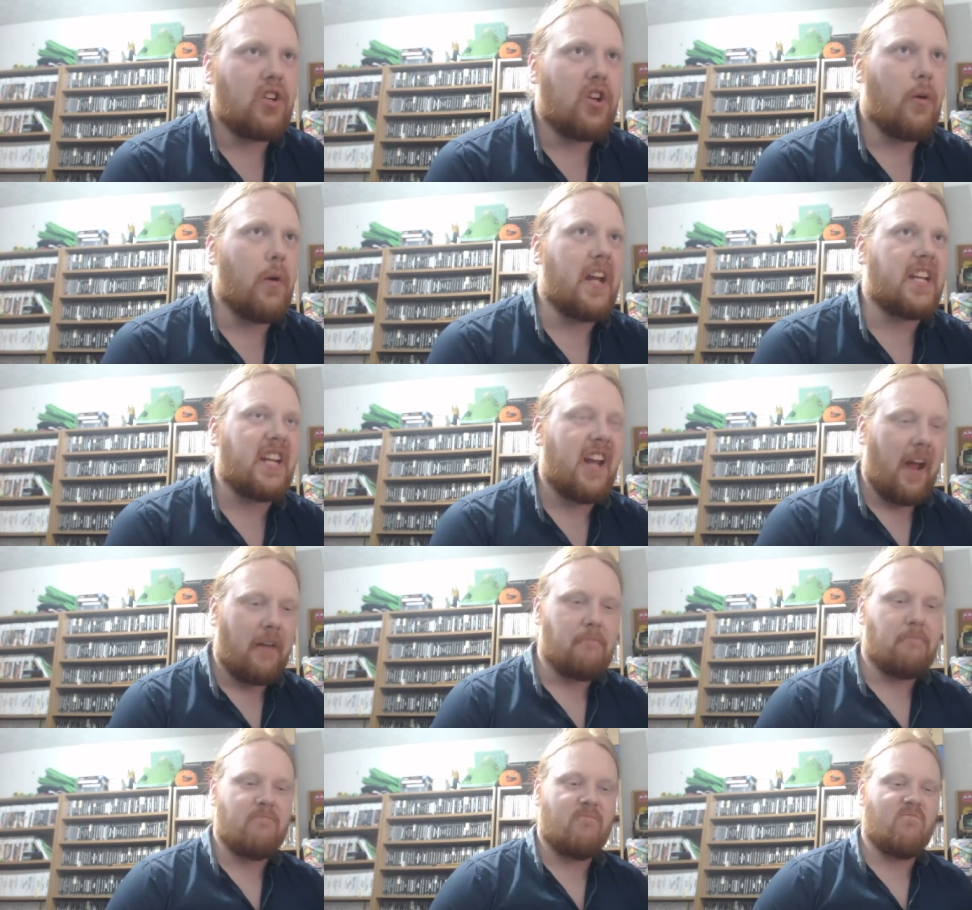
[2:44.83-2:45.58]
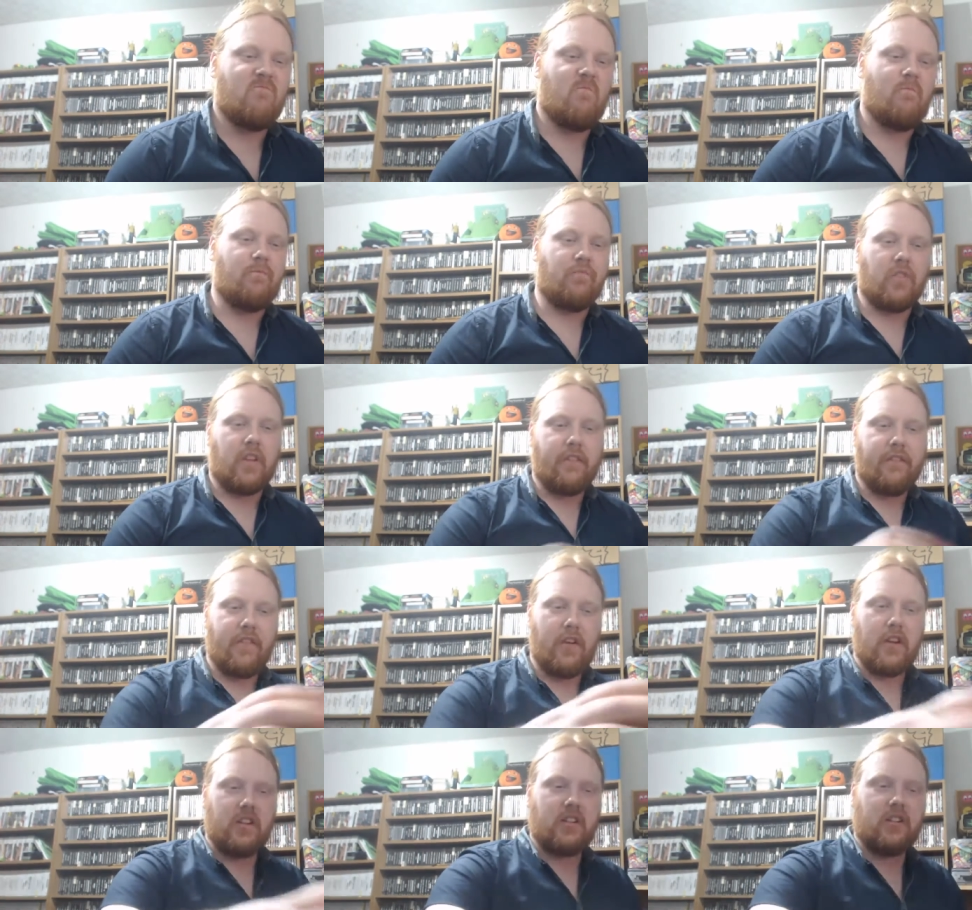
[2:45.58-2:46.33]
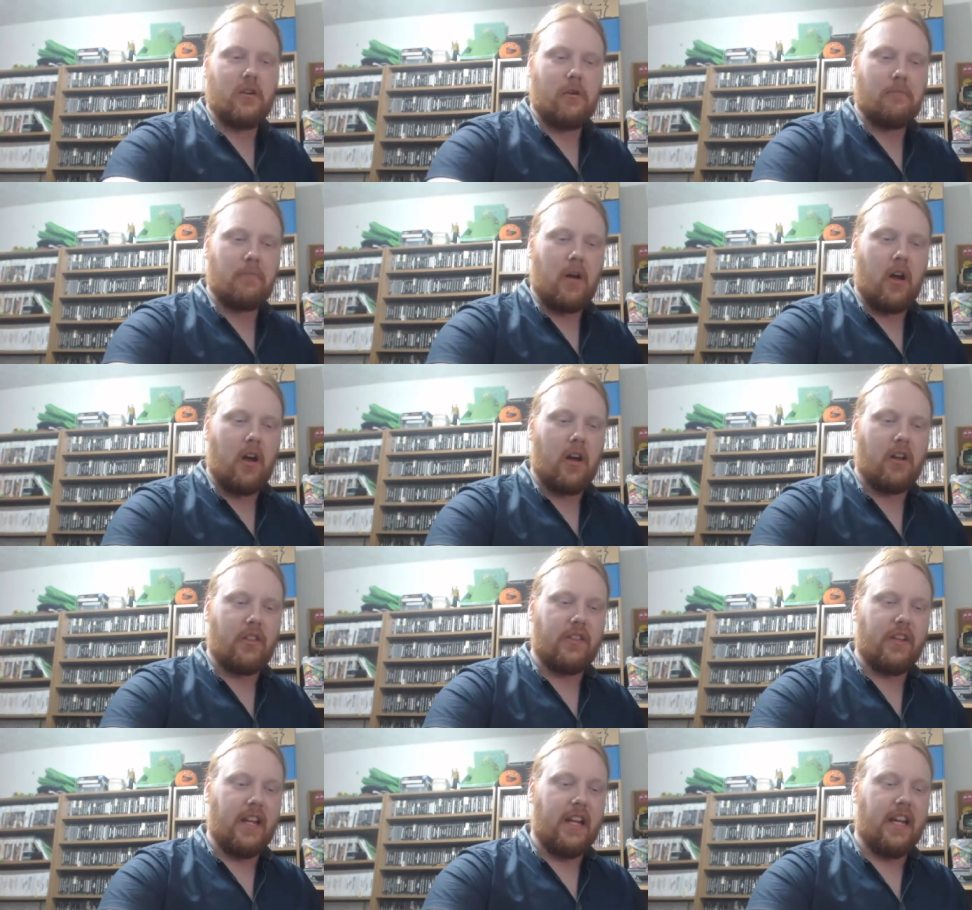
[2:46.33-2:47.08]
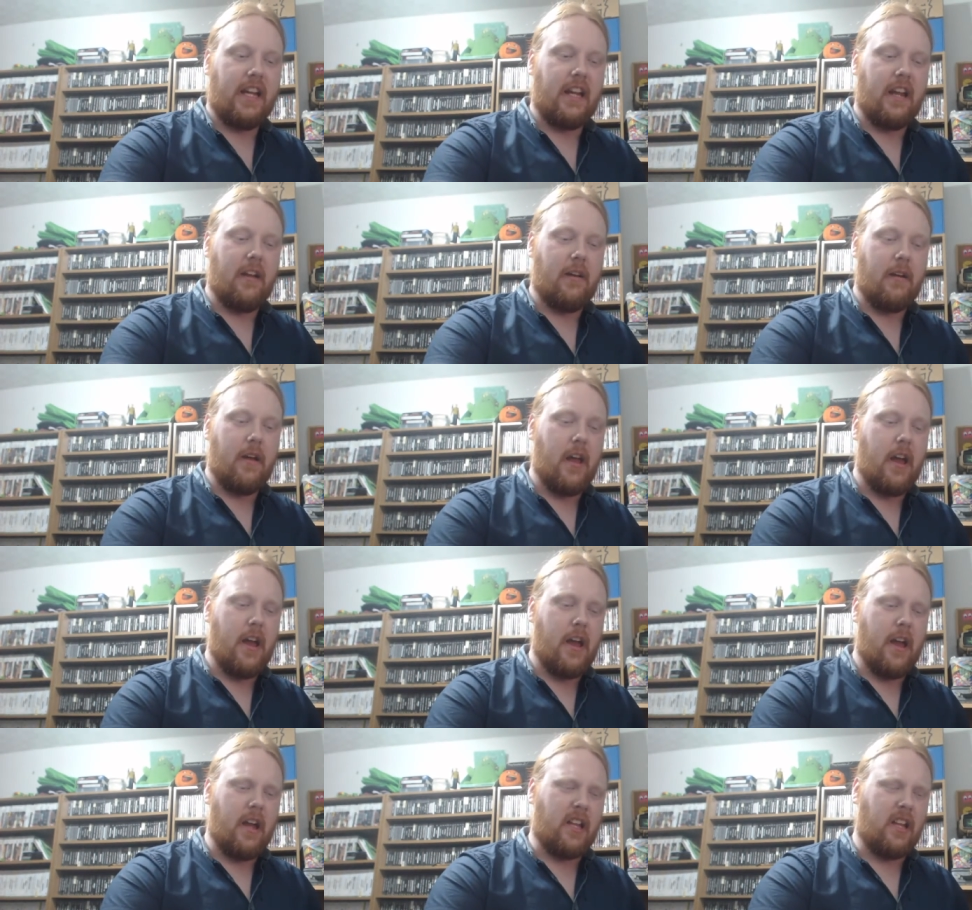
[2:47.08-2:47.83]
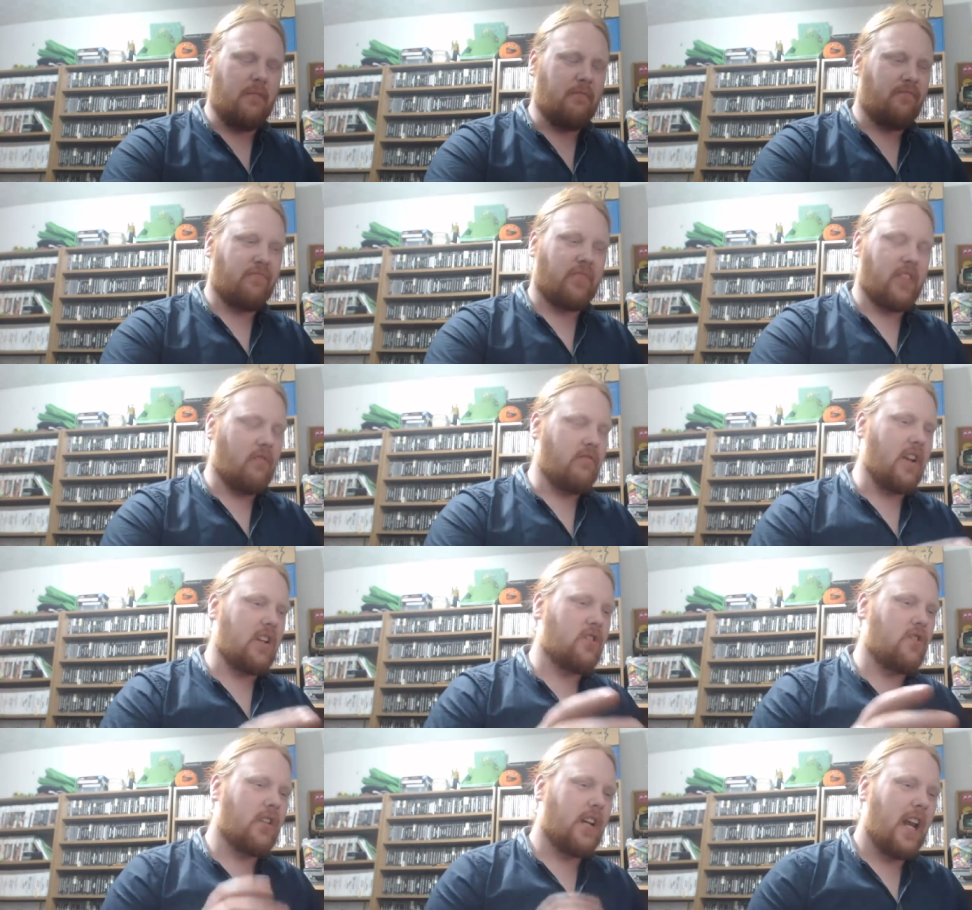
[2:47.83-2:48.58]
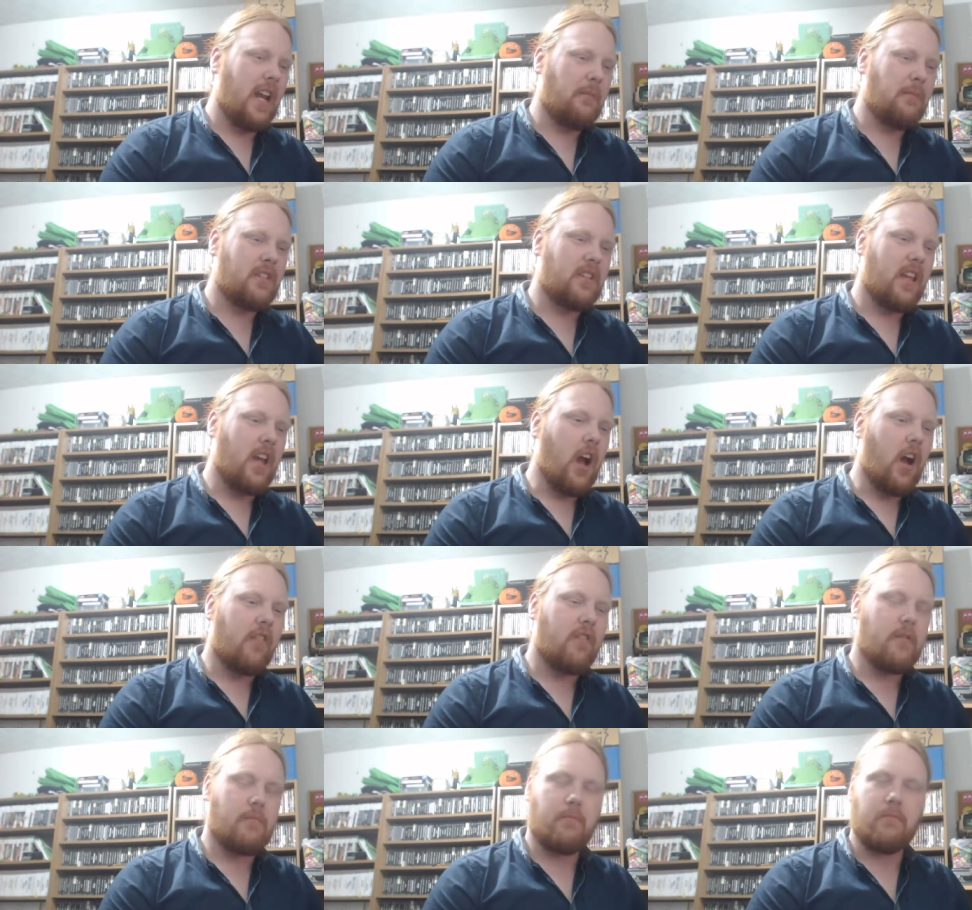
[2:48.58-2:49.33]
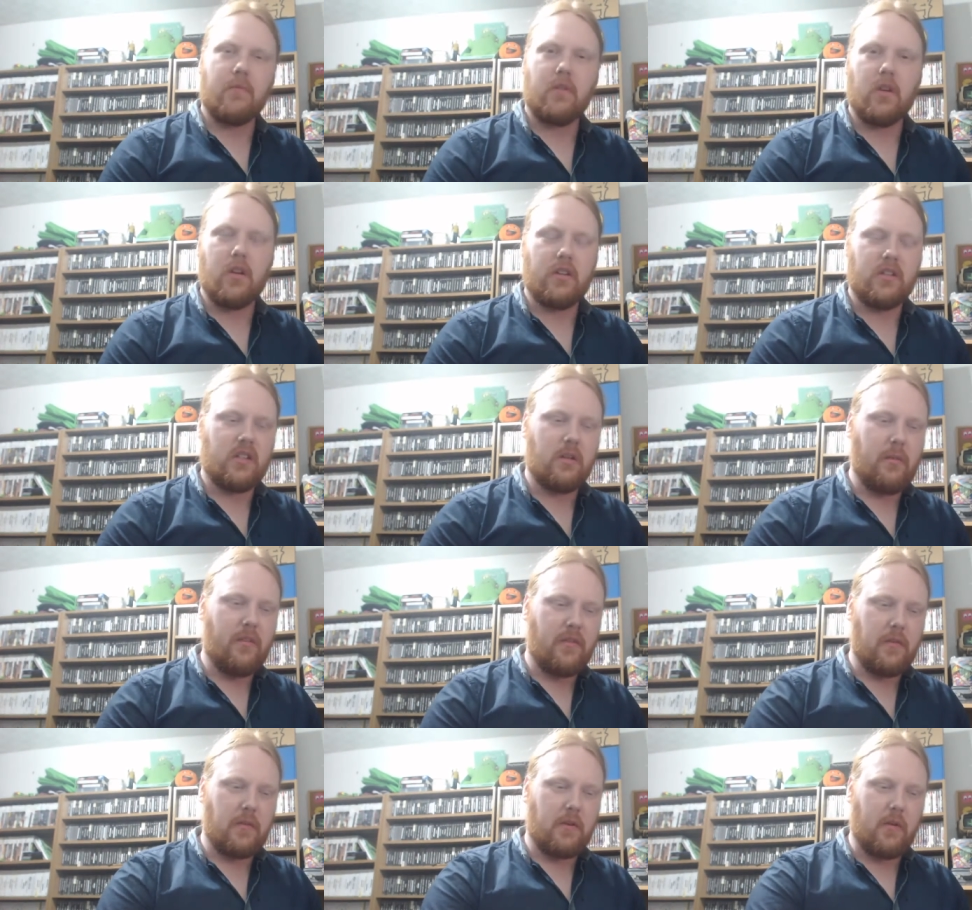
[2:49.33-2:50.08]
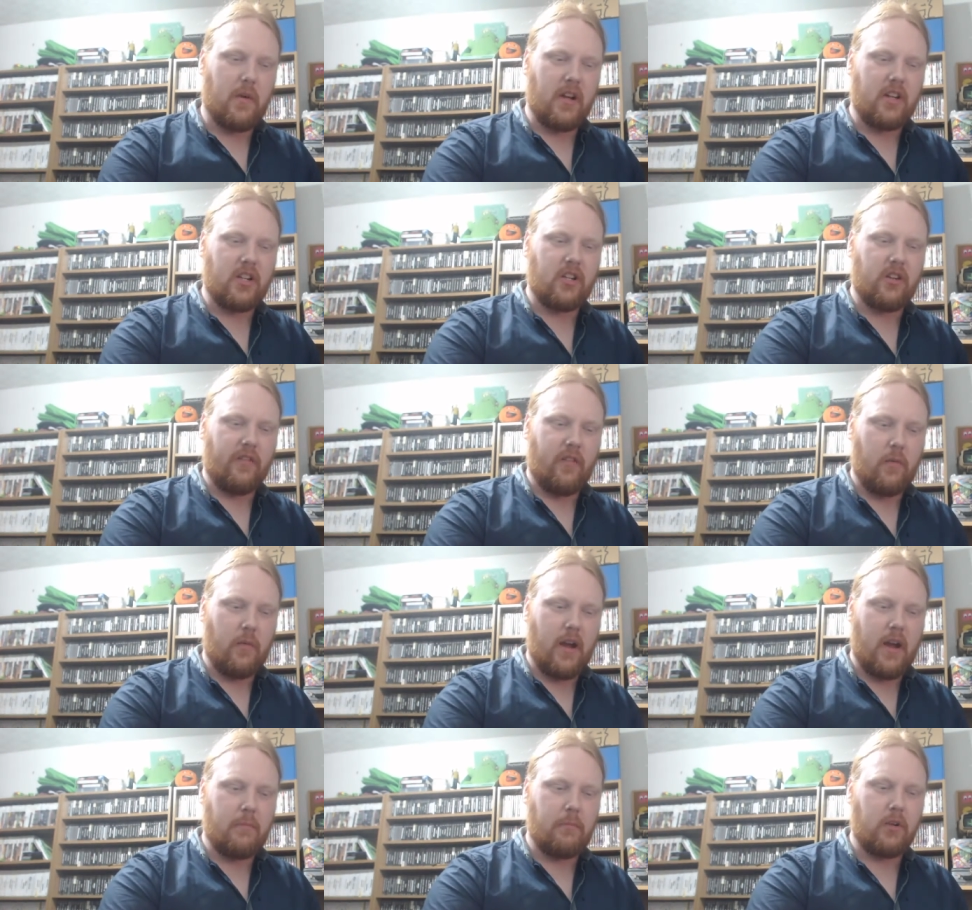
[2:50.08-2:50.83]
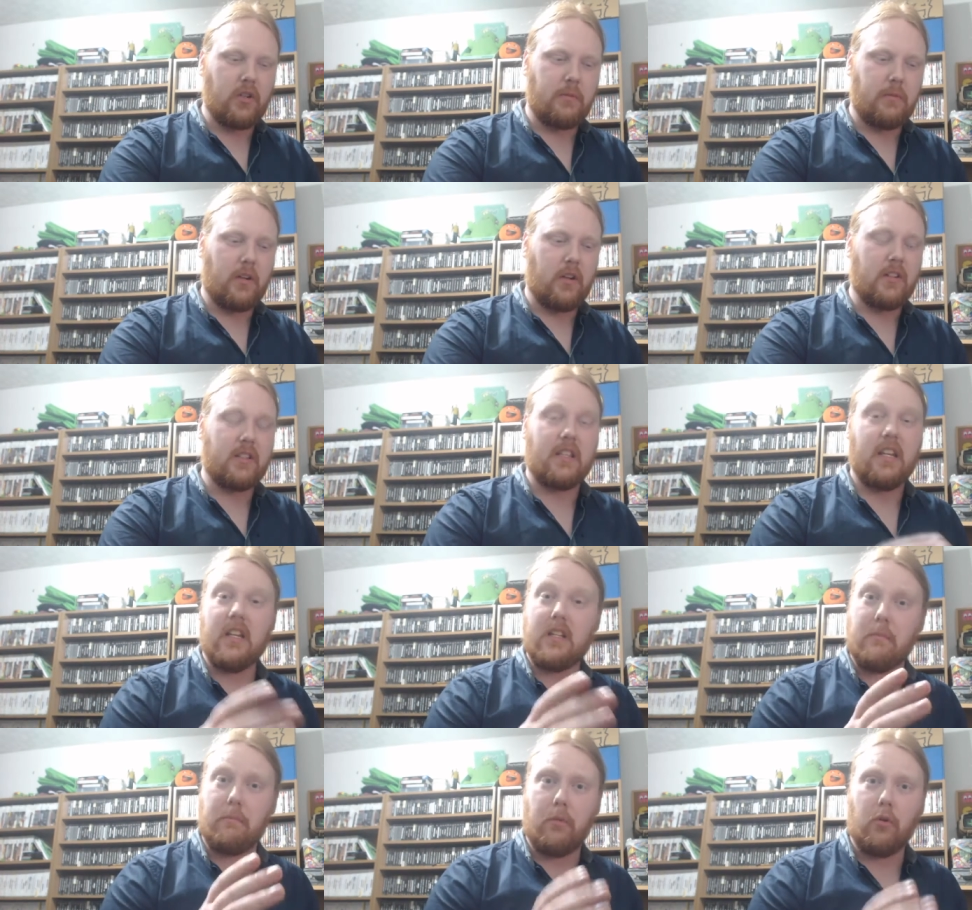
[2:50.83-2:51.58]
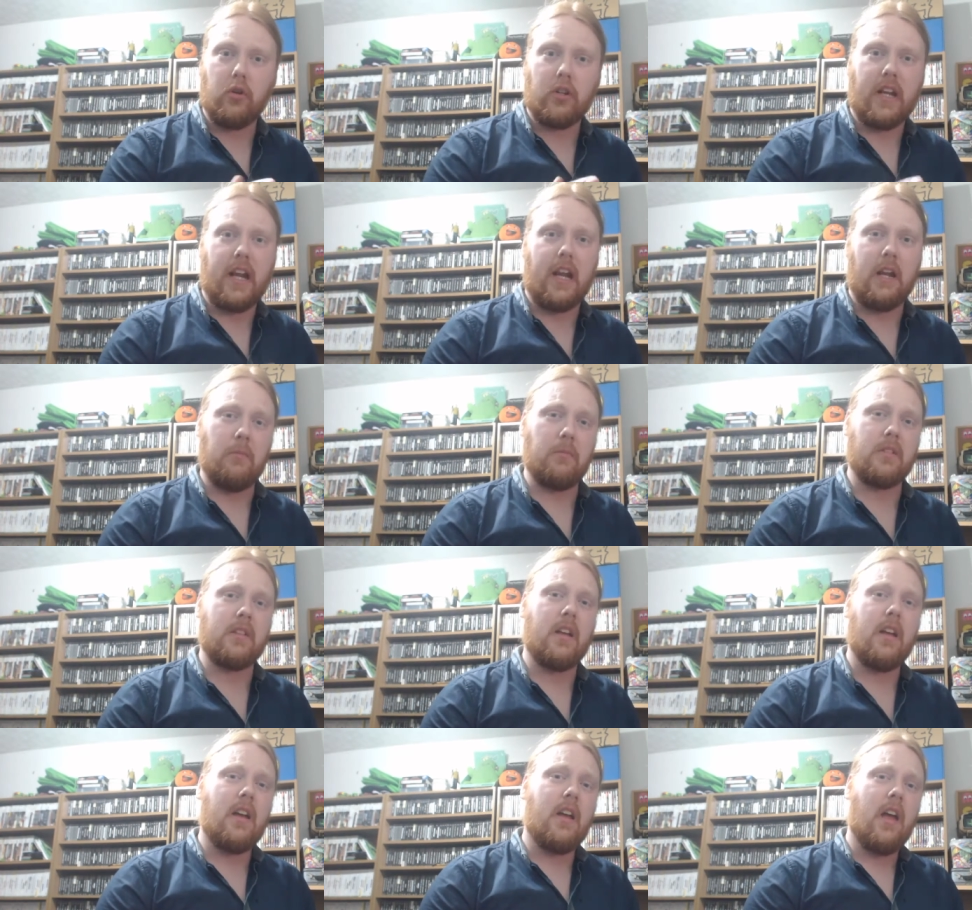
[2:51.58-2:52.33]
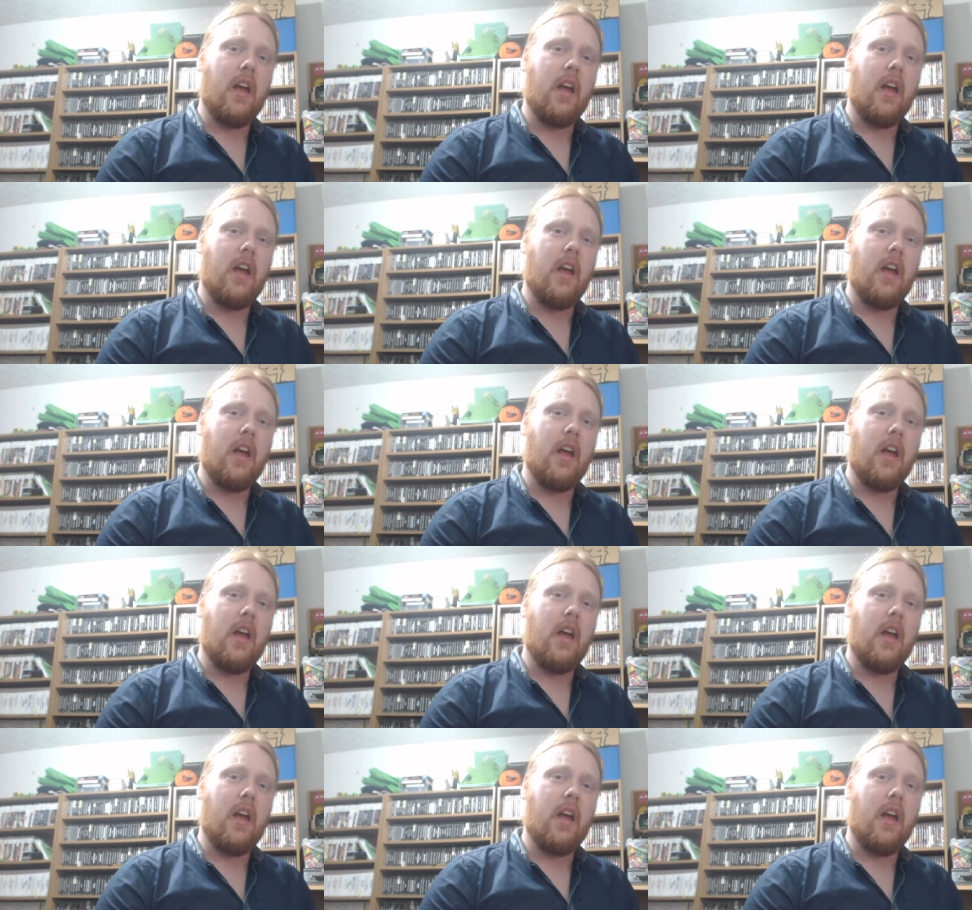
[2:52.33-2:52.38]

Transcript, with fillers: to it. First up are the retro games. They are some of them are quite shovelware, mostly because these are bulk games.